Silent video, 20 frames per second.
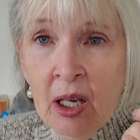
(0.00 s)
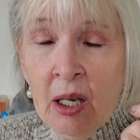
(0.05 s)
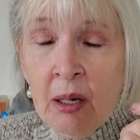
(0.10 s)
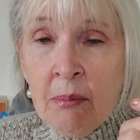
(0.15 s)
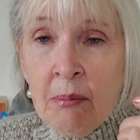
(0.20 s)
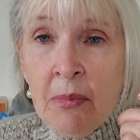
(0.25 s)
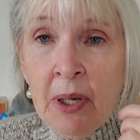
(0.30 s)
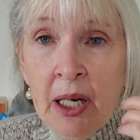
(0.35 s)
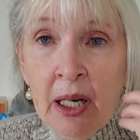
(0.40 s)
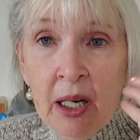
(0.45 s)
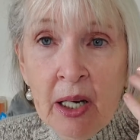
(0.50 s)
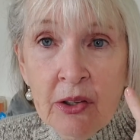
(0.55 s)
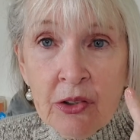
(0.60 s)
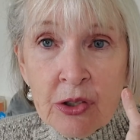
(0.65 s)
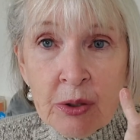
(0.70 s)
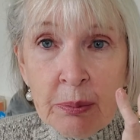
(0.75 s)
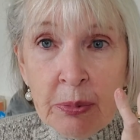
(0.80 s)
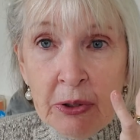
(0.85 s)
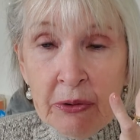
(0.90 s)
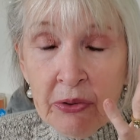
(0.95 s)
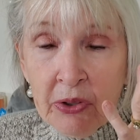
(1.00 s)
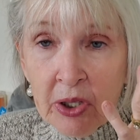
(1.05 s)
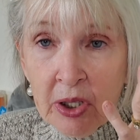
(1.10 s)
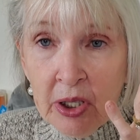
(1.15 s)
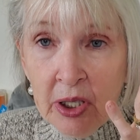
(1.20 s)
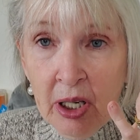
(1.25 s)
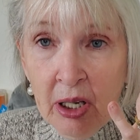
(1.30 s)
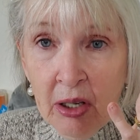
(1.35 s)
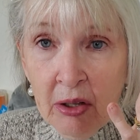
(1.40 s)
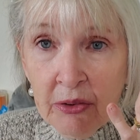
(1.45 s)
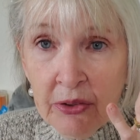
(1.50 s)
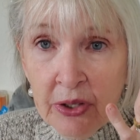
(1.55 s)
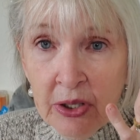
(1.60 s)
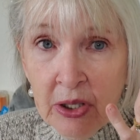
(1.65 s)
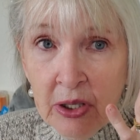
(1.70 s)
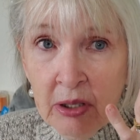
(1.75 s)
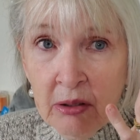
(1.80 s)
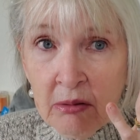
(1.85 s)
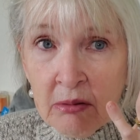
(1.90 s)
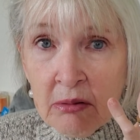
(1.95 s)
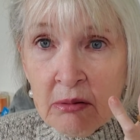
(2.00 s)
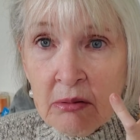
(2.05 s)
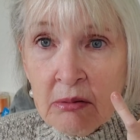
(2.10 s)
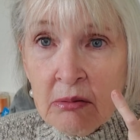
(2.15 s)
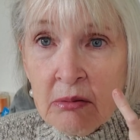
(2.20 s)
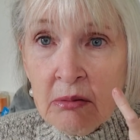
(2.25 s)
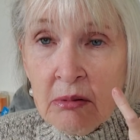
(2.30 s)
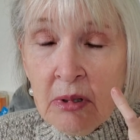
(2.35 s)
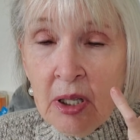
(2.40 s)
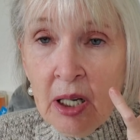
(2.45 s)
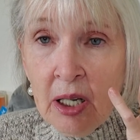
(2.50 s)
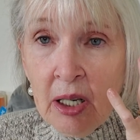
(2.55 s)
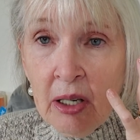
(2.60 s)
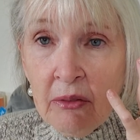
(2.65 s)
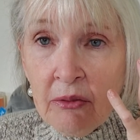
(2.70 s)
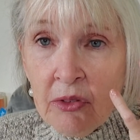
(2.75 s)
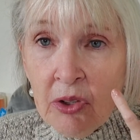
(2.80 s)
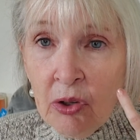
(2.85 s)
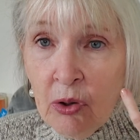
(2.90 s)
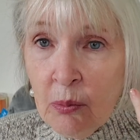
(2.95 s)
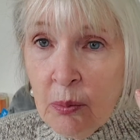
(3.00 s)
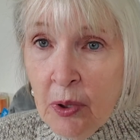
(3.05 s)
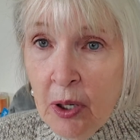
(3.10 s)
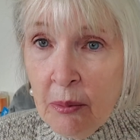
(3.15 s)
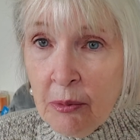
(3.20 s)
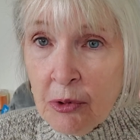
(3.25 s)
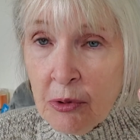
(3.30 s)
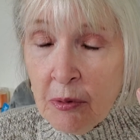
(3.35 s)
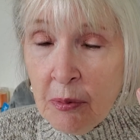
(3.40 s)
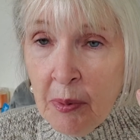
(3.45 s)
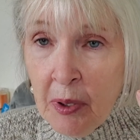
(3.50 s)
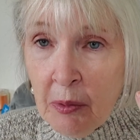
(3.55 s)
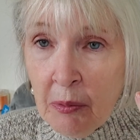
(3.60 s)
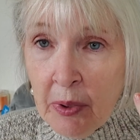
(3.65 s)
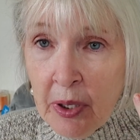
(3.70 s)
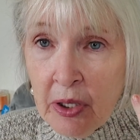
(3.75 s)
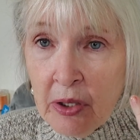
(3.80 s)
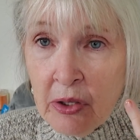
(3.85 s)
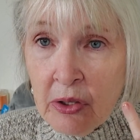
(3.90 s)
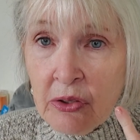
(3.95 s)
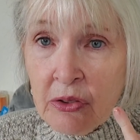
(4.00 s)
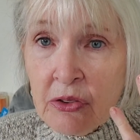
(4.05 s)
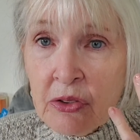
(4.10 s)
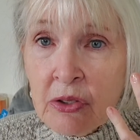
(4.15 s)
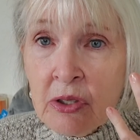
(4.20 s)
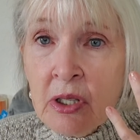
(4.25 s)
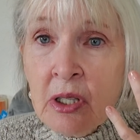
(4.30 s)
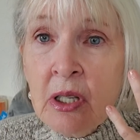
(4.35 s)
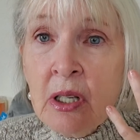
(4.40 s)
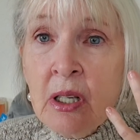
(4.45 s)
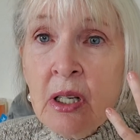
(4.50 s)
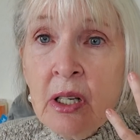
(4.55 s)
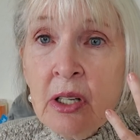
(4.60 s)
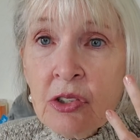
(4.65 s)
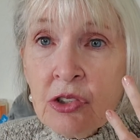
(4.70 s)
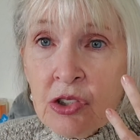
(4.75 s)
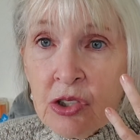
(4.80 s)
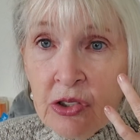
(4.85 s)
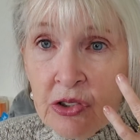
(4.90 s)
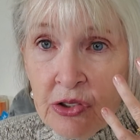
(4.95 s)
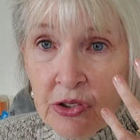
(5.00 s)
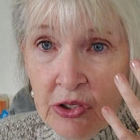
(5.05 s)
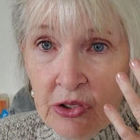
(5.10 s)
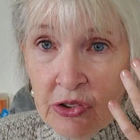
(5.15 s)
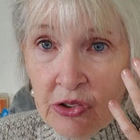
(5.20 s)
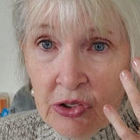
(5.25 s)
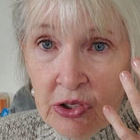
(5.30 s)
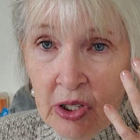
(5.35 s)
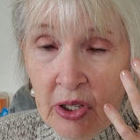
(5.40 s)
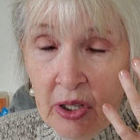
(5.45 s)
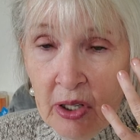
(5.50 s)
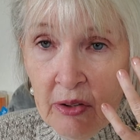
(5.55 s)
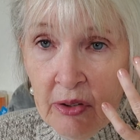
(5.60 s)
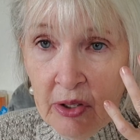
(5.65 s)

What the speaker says: My eyes are perfectly healthy. I have no problems with my retinas. It's just this stuff.